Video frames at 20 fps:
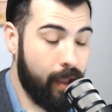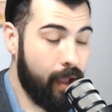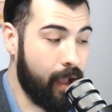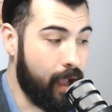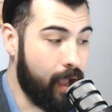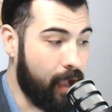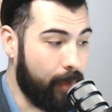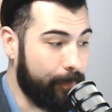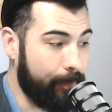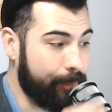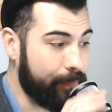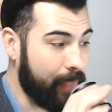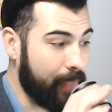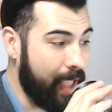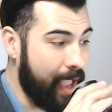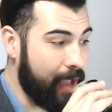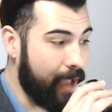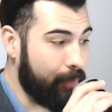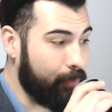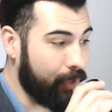
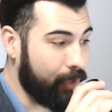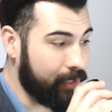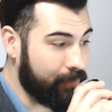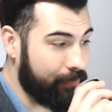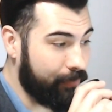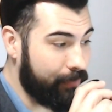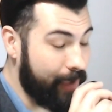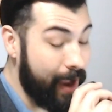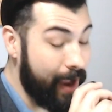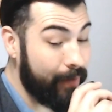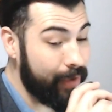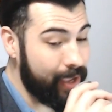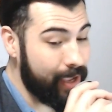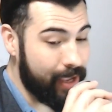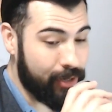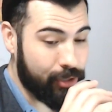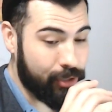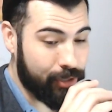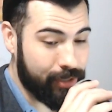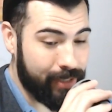And what's very
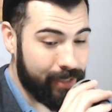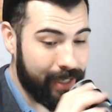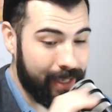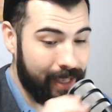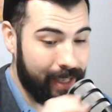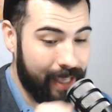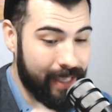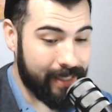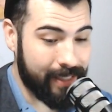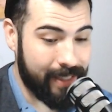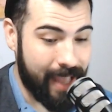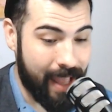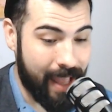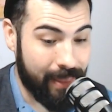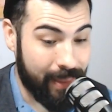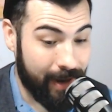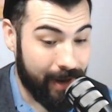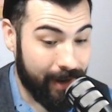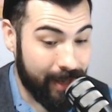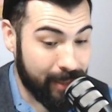interesting is
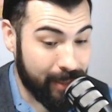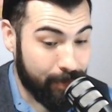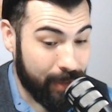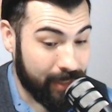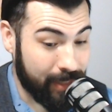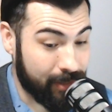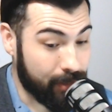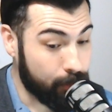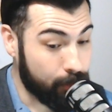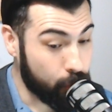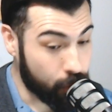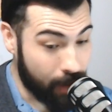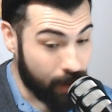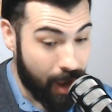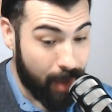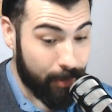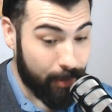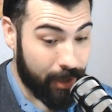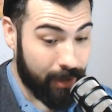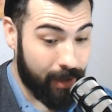that there has been some
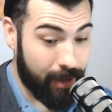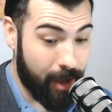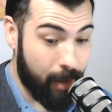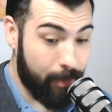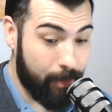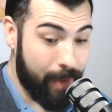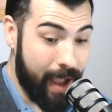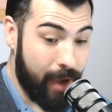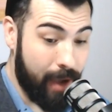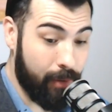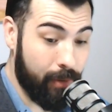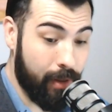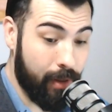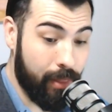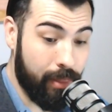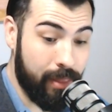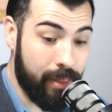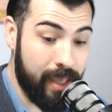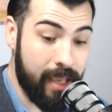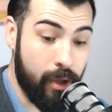drama about
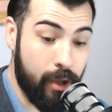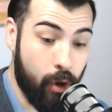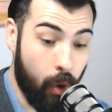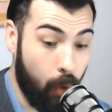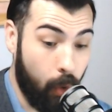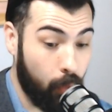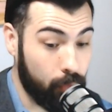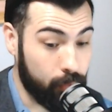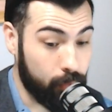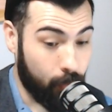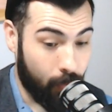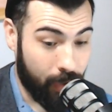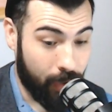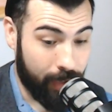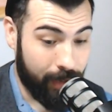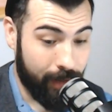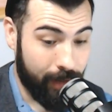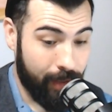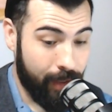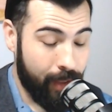the gold
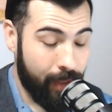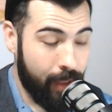one.